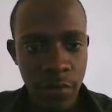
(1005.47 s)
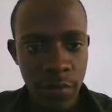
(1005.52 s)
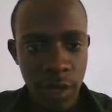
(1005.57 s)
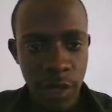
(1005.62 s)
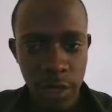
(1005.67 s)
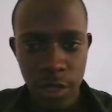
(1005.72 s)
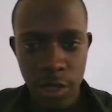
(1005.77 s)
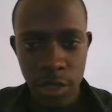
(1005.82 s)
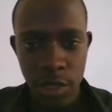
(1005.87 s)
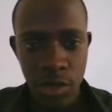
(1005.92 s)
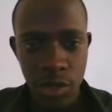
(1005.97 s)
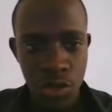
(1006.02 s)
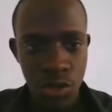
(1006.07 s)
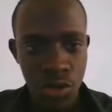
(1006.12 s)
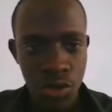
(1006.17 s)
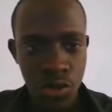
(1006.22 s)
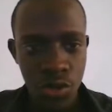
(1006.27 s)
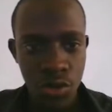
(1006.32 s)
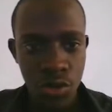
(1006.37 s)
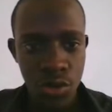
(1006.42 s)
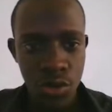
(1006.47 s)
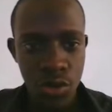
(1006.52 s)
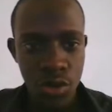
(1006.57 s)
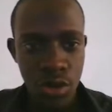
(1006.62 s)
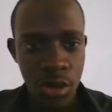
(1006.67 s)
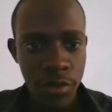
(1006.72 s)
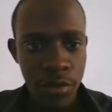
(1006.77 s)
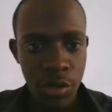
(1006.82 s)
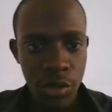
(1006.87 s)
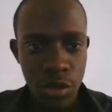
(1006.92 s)
validation rule
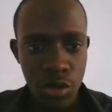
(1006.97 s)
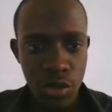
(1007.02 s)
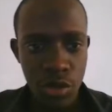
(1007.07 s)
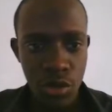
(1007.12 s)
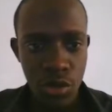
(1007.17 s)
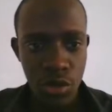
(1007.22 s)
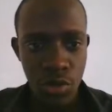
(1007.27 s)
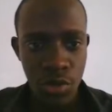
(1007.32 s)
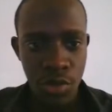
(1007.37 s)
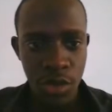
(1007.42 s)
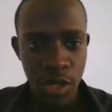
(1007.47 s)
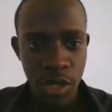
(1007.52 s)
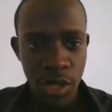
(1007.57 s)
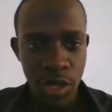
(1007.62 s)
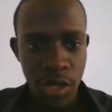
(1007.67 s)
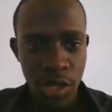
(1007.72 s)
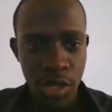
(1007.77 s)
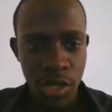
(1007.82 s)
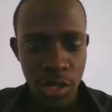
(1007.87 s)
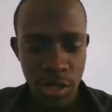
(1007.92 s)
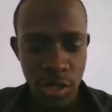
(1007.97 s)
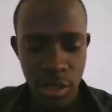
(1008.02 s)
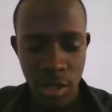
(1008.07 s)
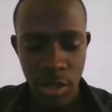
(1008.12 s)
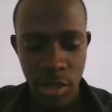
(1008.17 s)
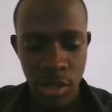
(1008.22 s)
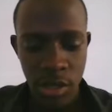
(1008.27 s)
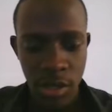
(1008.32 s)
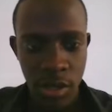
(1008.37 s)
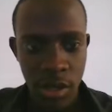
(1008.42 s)
so i'm going to copy this
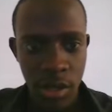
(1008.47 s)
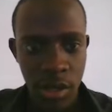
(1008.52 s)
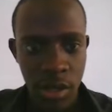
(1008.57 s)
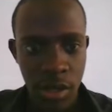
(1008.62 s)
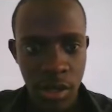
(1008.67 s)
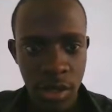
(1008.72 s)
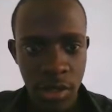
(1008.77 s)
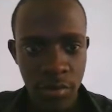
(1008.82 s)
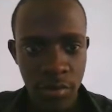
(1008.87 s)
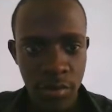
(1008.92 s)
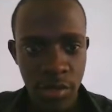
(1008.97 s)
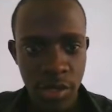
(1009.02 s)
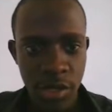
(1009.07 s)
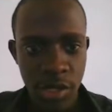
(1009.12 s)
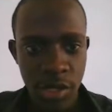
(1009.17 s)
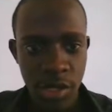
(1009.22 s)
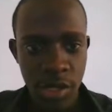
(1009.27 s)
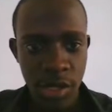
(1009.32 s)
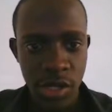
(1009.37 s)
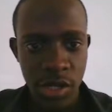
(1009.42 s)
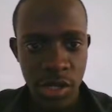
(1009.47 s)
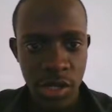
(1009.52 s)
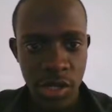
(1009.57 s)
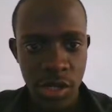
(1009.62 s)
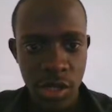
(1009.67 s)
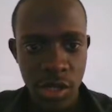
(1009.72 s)
paste it